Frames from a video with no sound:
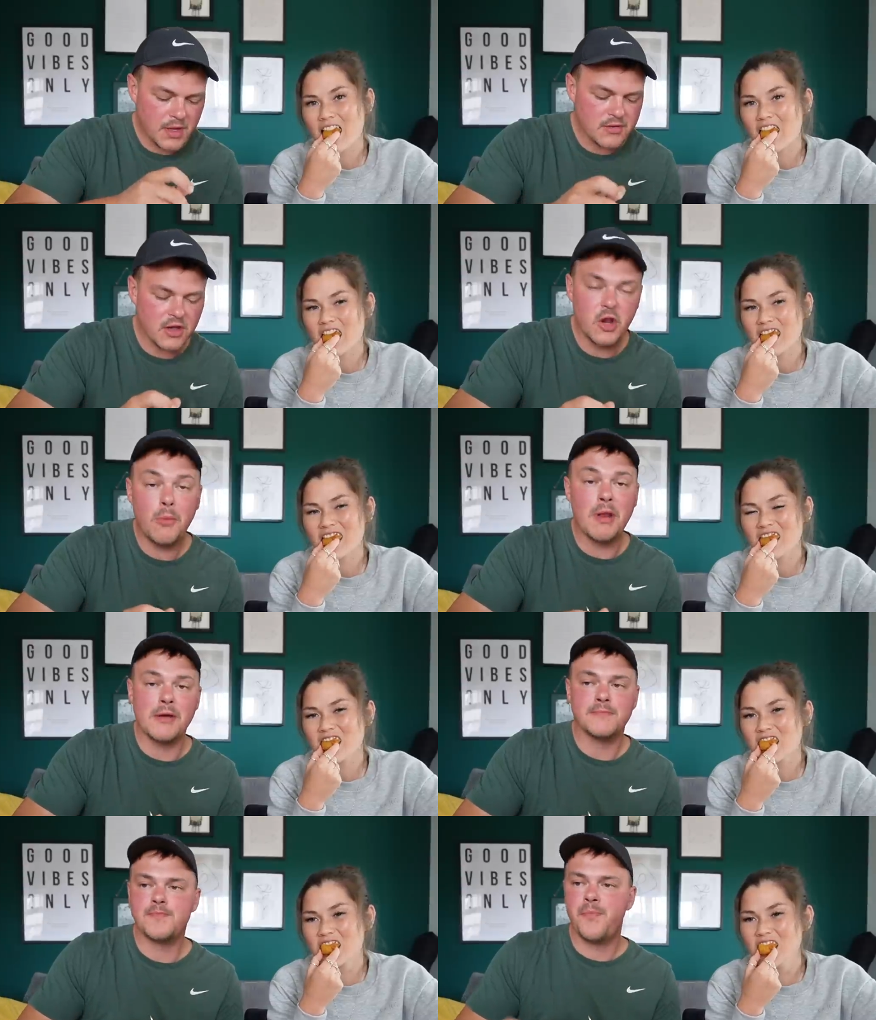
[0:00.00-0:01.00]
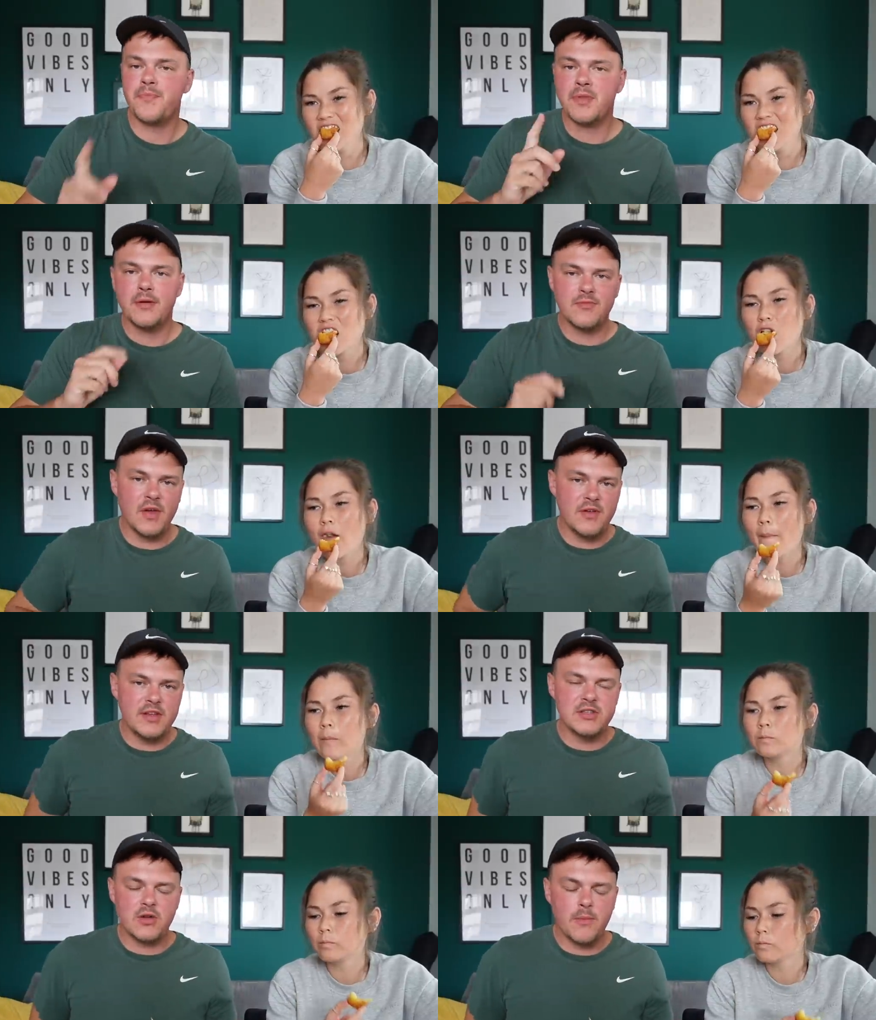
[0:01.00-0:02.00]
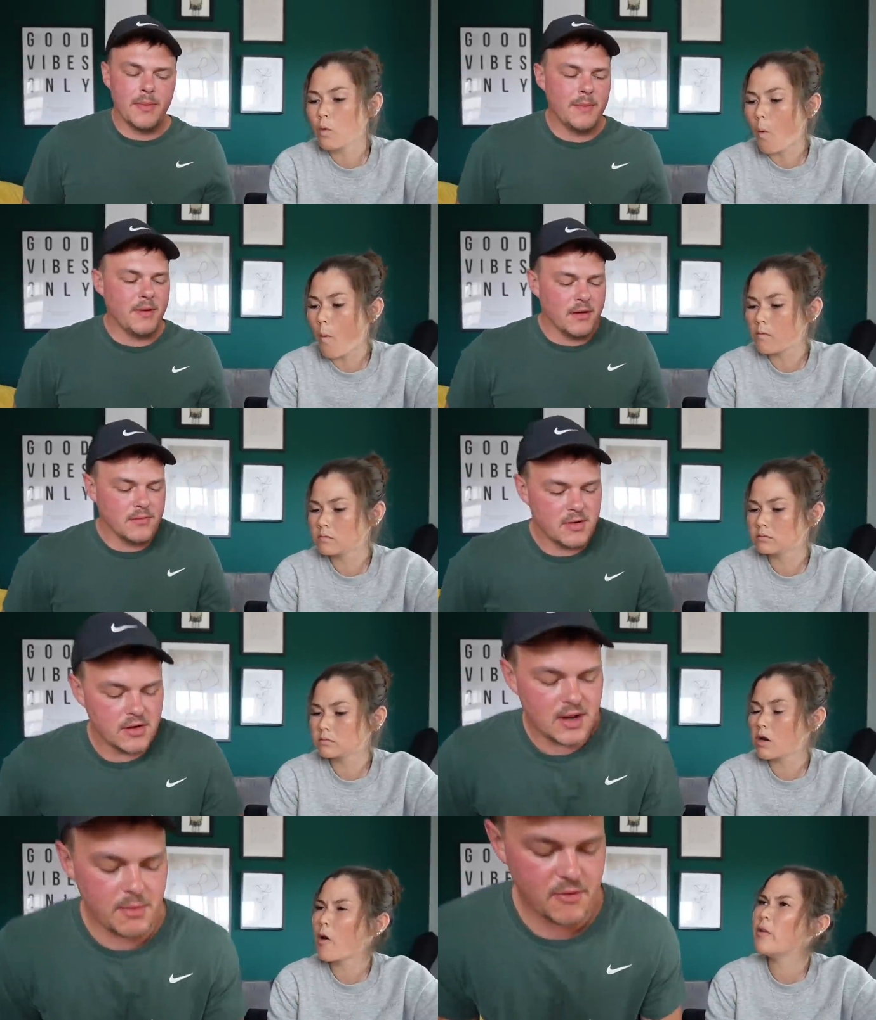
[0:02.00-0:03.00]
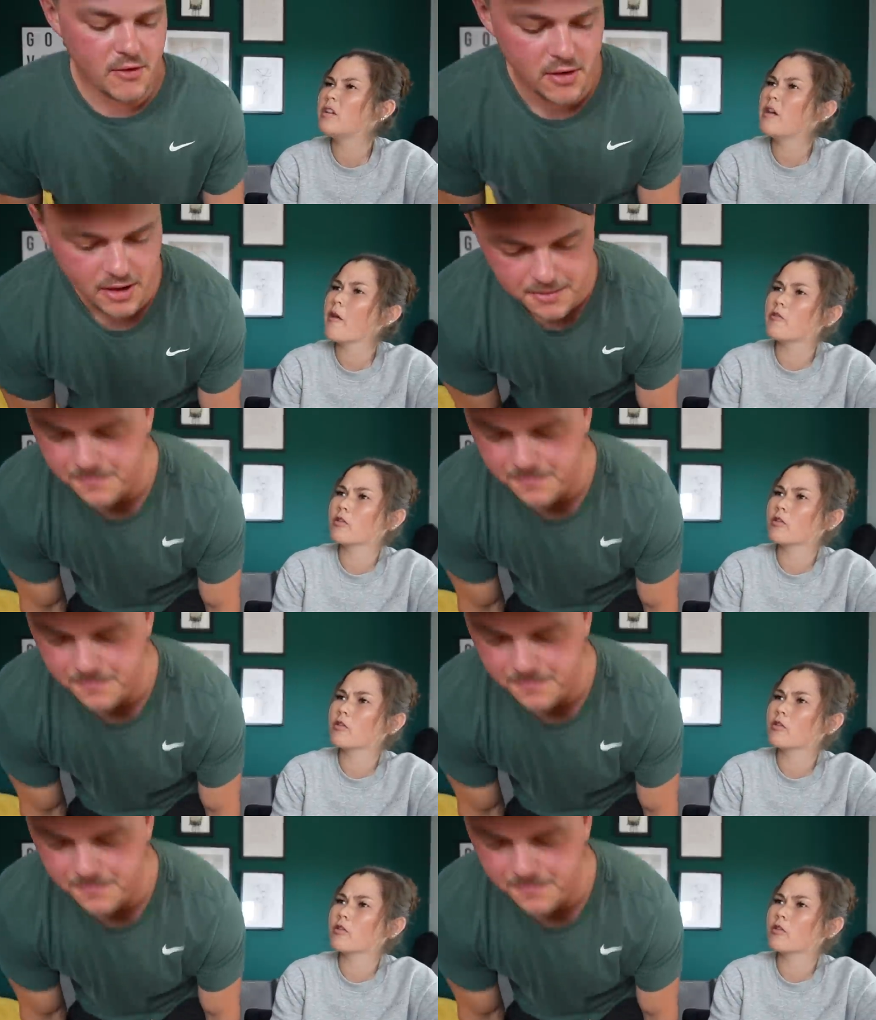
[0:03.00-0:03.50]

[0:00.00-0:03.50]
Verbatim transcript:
Speaker 1: It's like an mm. omelette. Definitely needs salt and pepper. I don't know how oh, we forgot yeah, that.